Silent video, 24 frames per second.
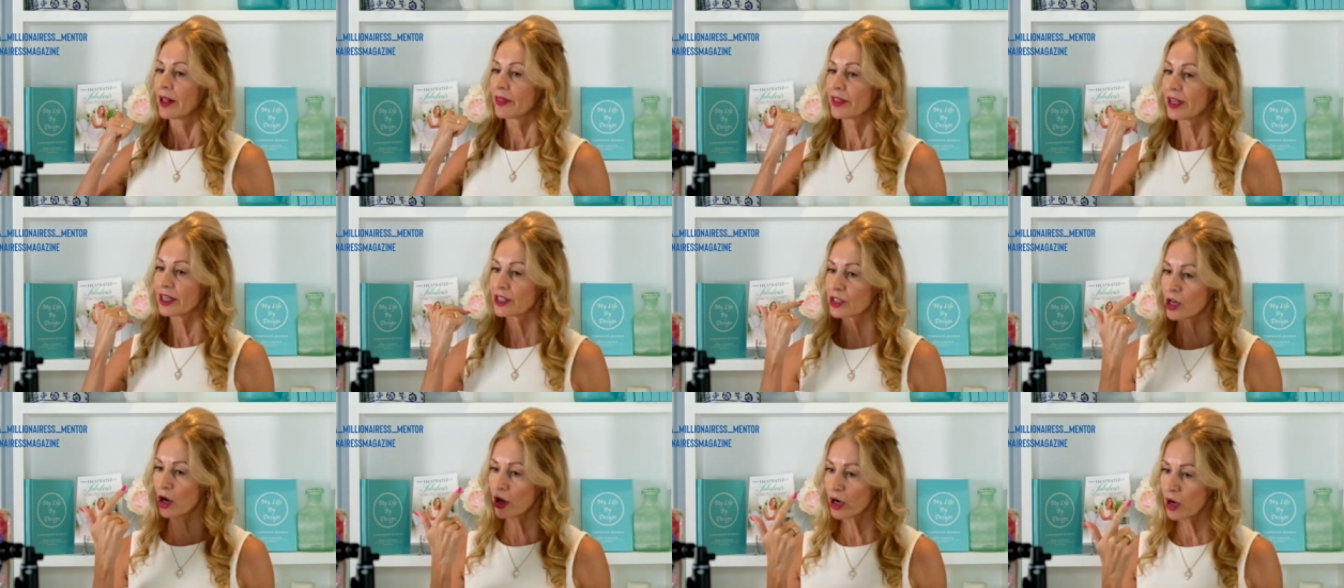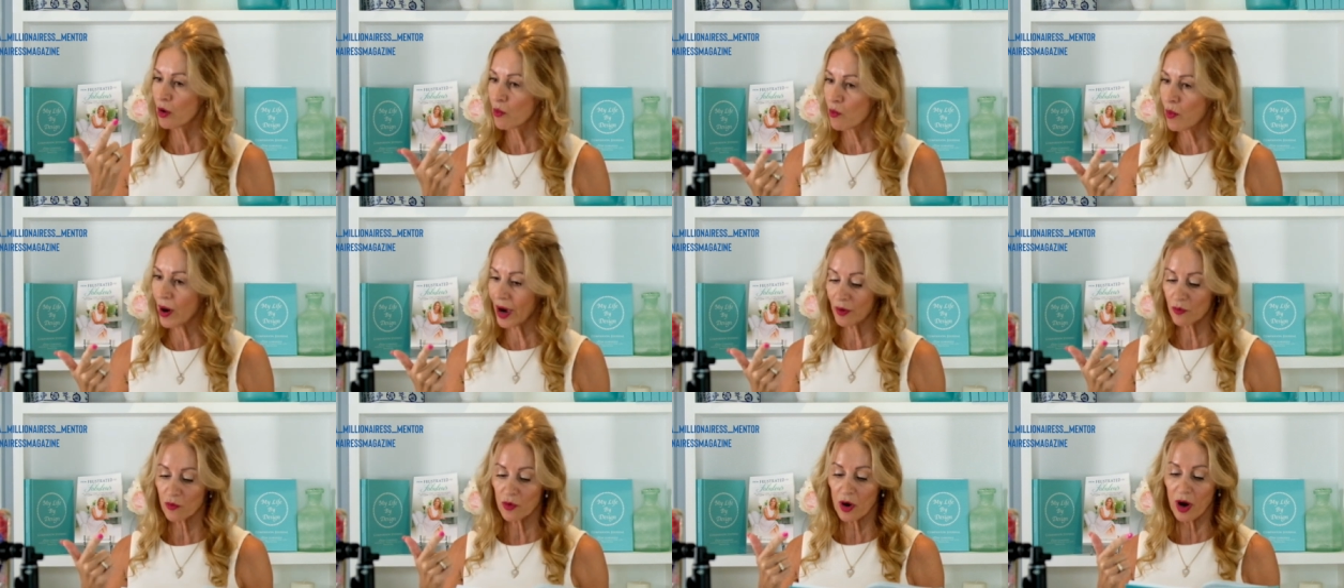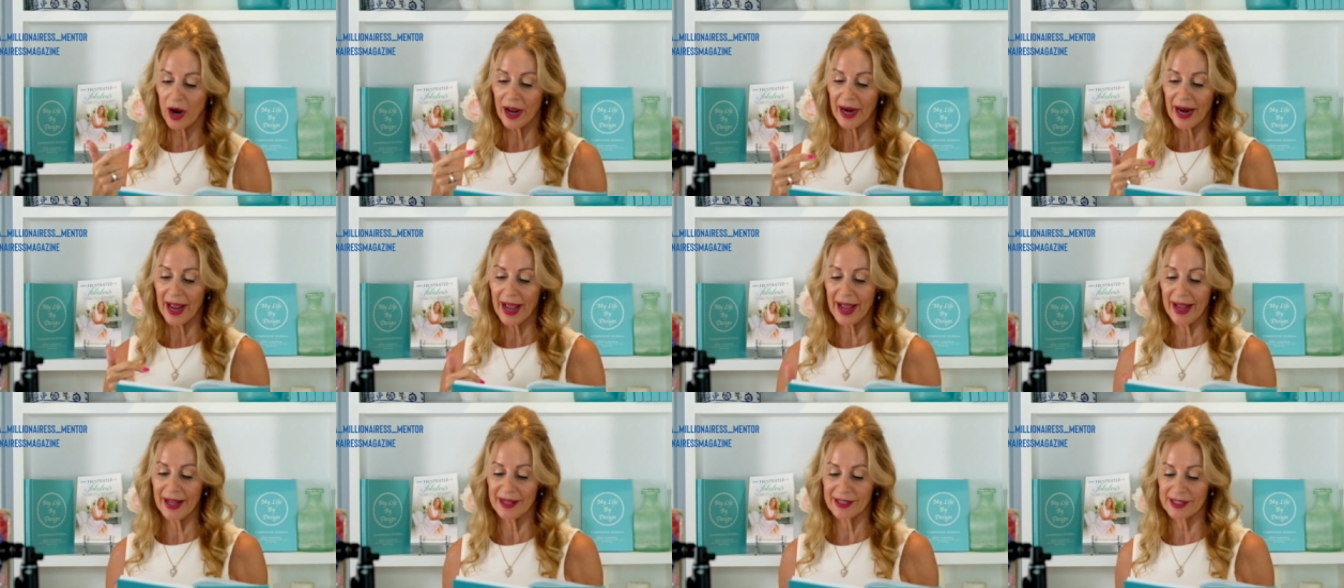There's only one
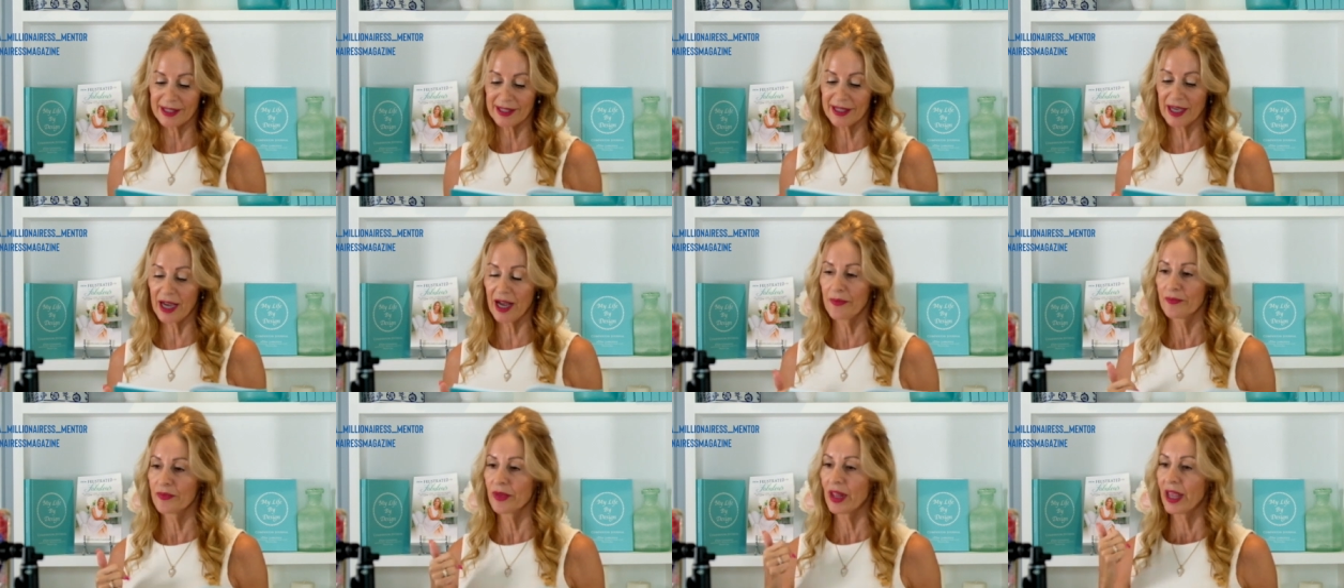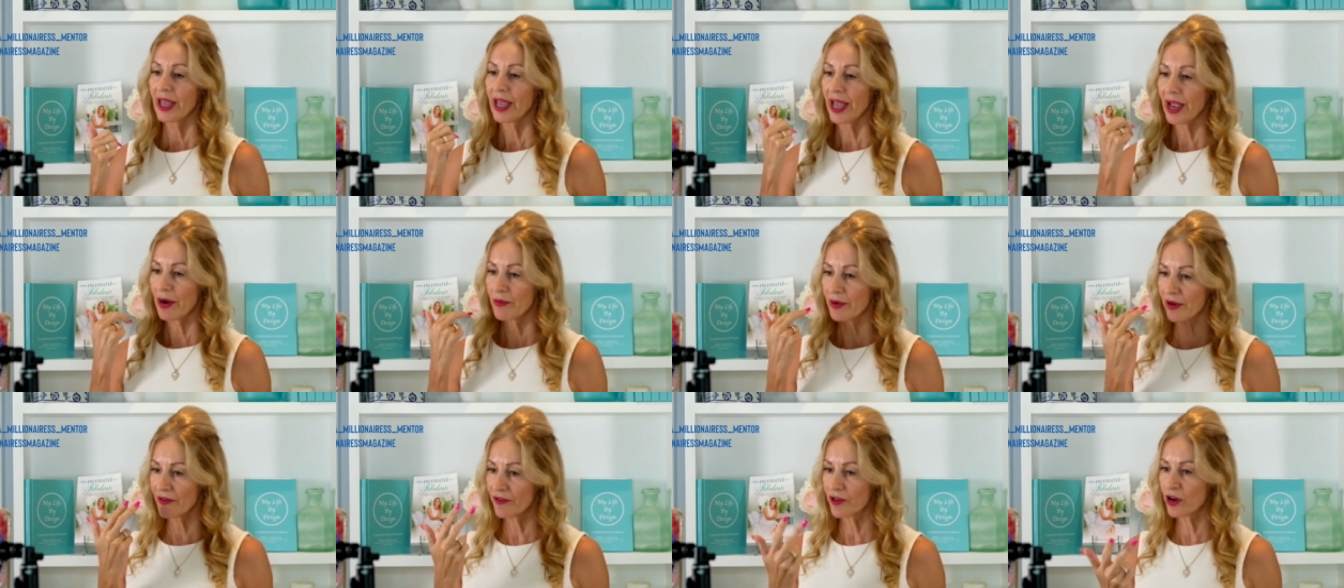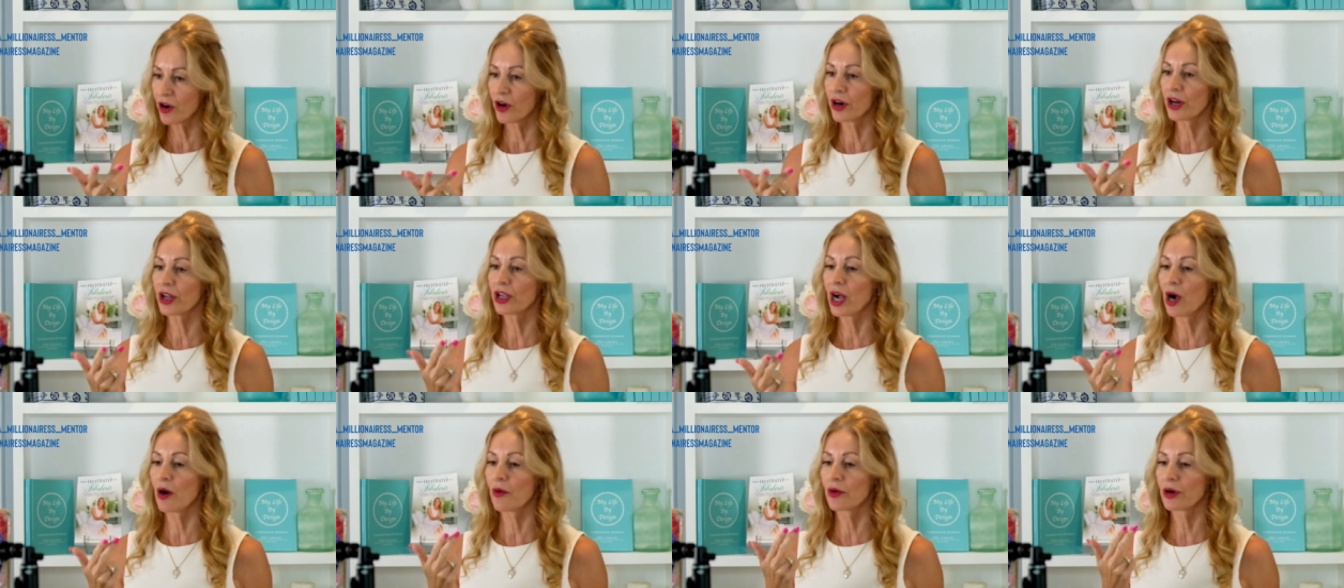right answer, and we've got
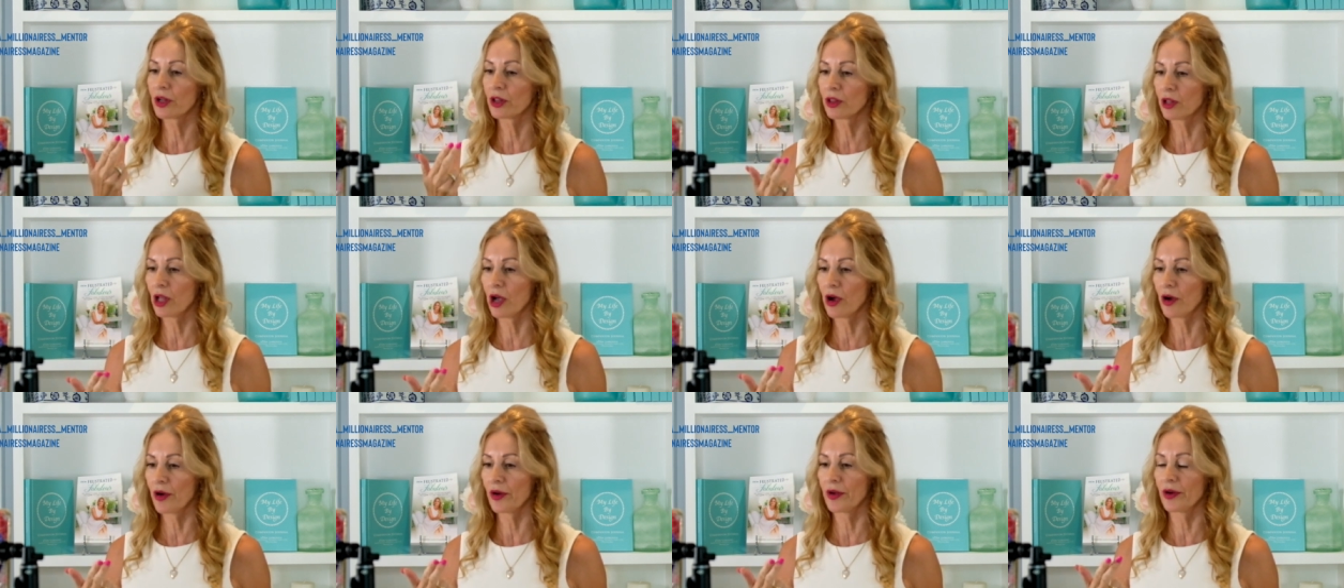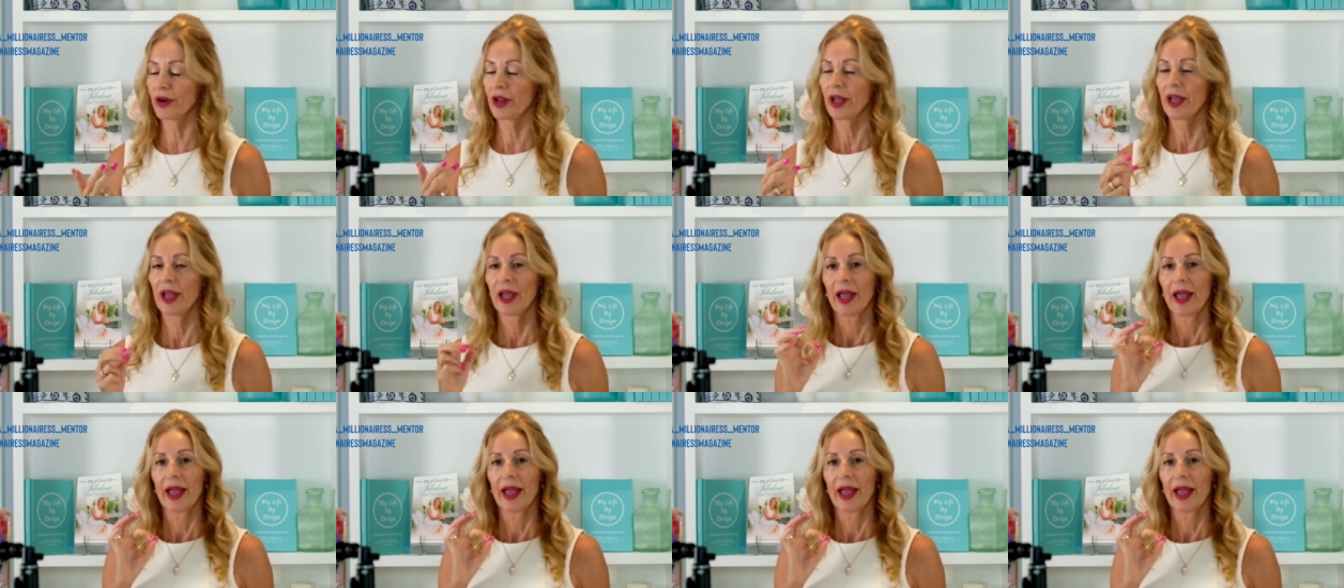to go it alone.